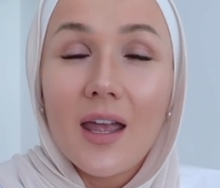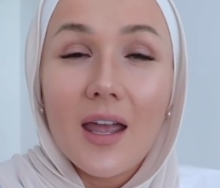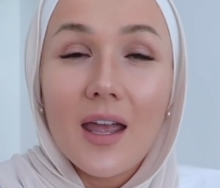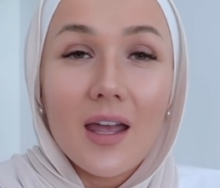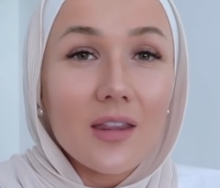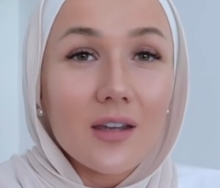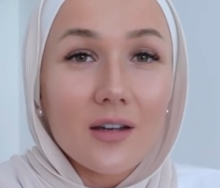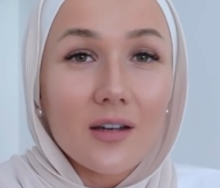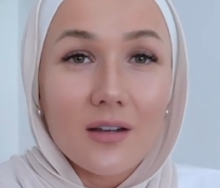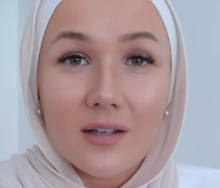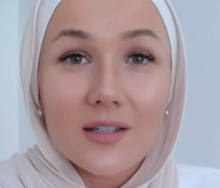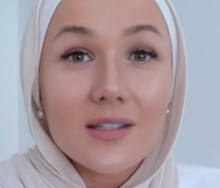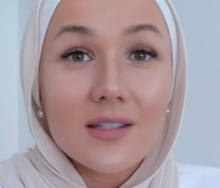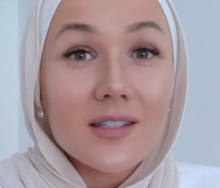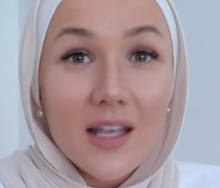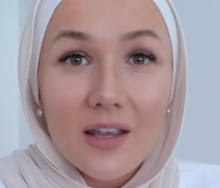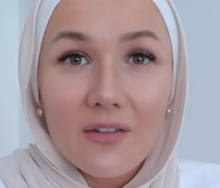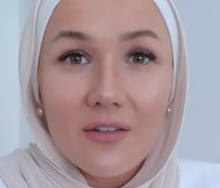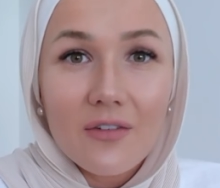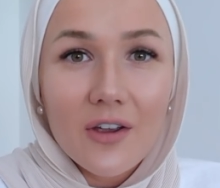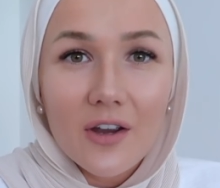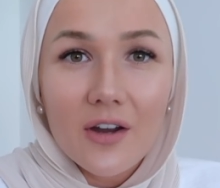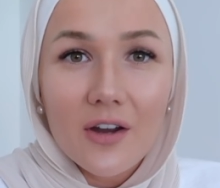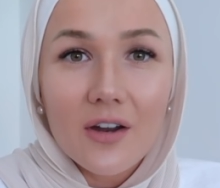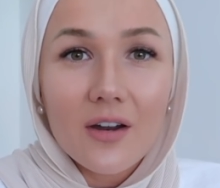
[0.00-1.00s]
and they're going to
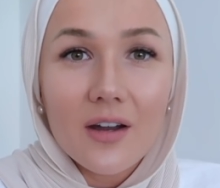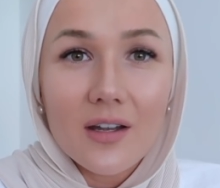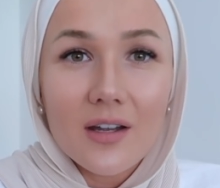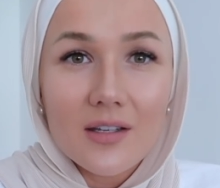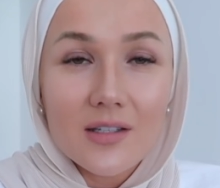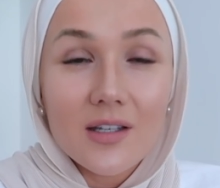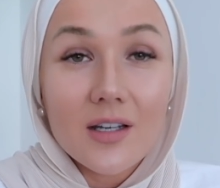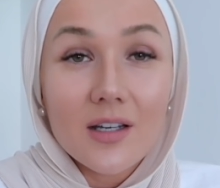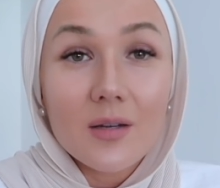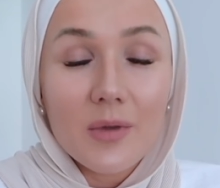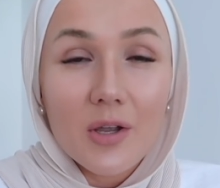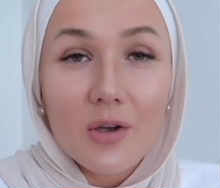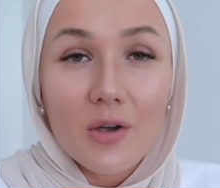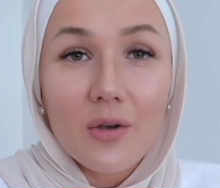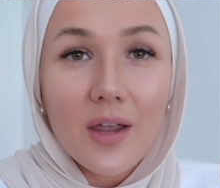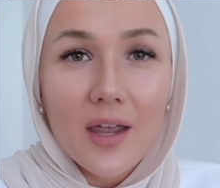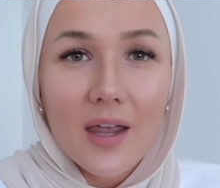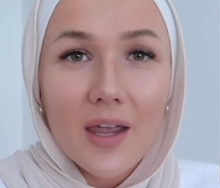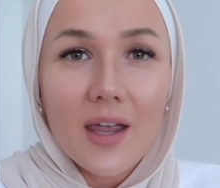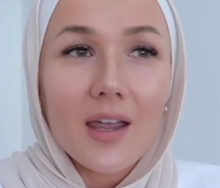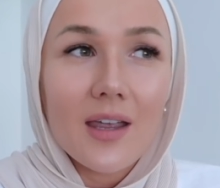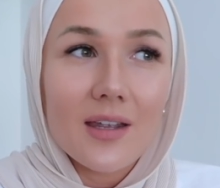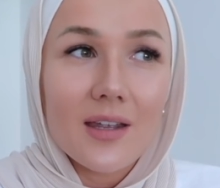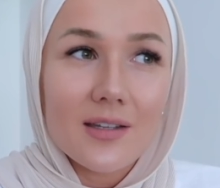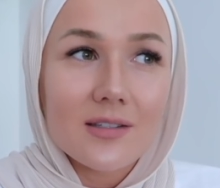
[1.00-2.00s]
save her, and it's going to be
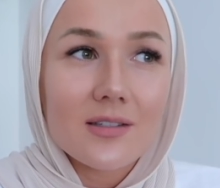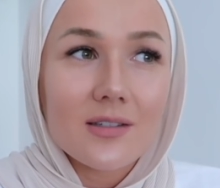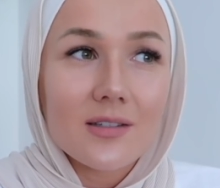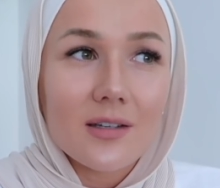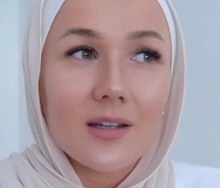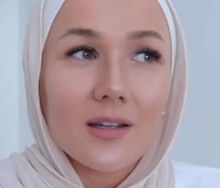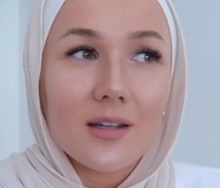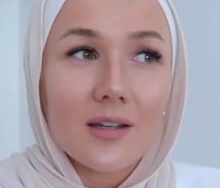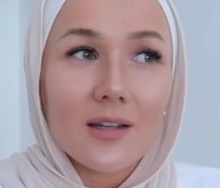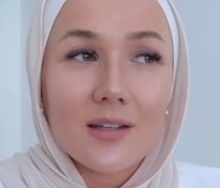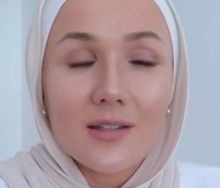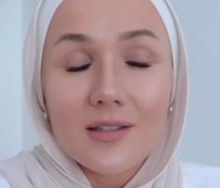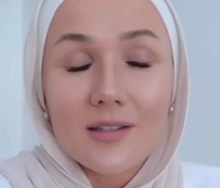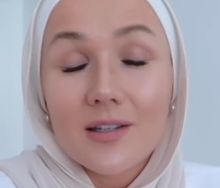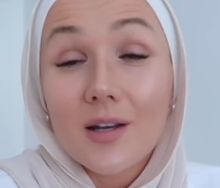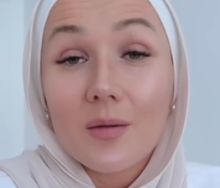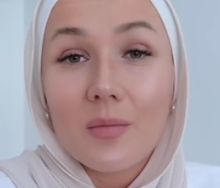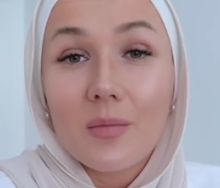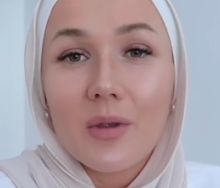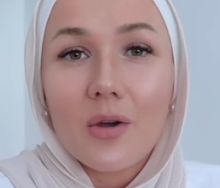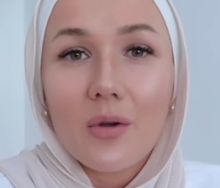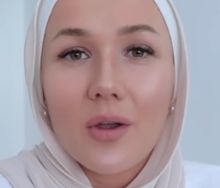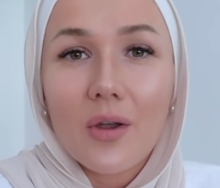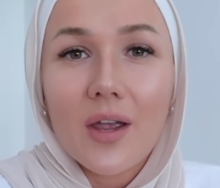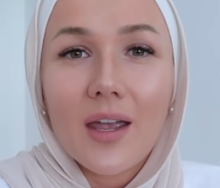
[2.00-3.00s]
okay, it's going to
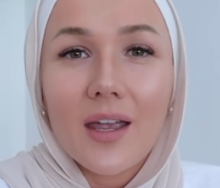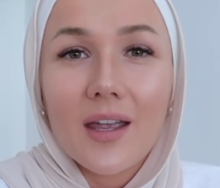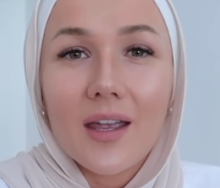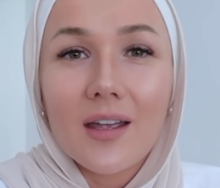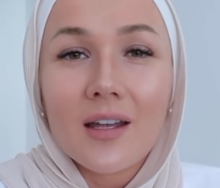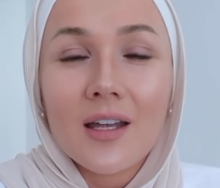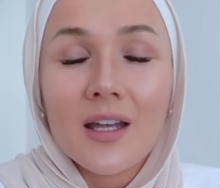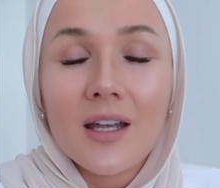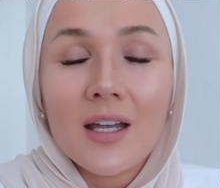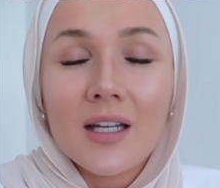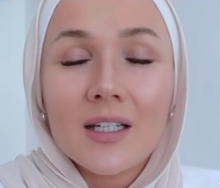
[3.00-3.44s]
be okay.